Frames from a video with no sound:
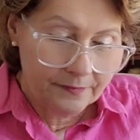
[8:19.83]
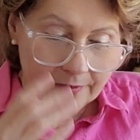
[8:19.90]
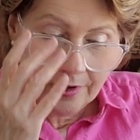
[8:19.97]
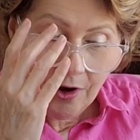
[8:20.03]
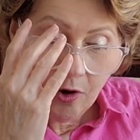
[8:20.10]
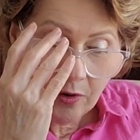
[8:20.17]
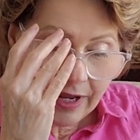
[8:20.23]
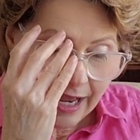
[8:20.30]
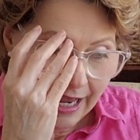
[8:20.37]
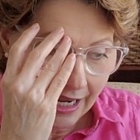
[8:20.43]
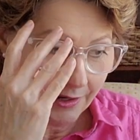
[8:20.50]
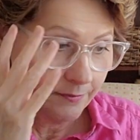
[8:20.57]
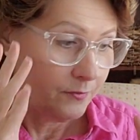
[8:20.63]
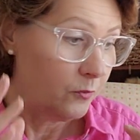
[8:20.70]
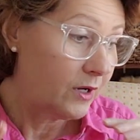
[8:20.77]
Okay,
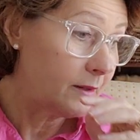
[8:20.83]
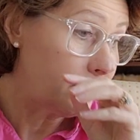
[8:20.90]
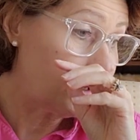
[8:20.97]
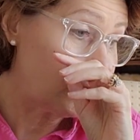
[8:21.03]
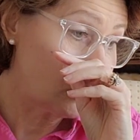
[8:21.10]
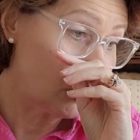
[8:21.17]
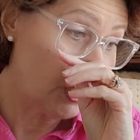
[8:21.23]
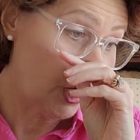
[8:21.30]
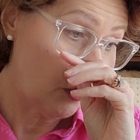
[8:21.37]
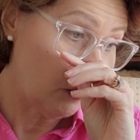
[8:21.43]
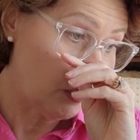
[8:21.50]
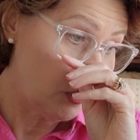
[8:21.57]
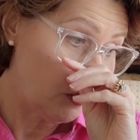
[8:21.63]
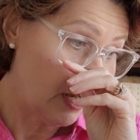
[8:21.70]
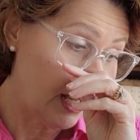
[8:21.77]
what I'm going to share with
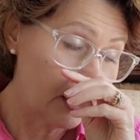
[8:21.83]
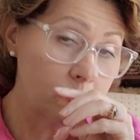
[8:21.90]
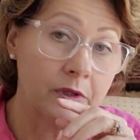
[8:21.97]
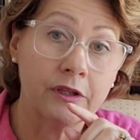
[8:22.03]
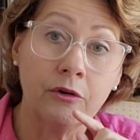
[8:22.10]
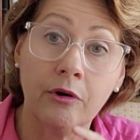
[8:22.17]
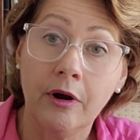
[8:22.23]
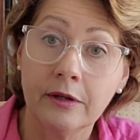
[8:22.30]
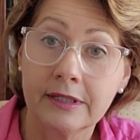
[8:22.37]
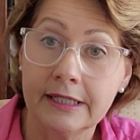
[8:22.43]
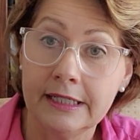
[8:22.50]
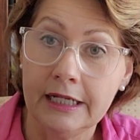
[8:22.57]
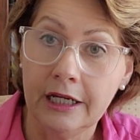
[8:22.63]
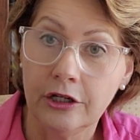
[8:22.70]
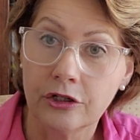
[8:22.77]
you guys with cross
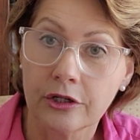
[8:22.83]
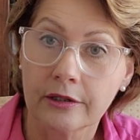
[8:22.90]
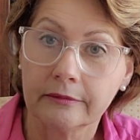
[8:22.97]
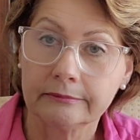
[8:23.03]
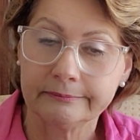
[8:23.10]
stitch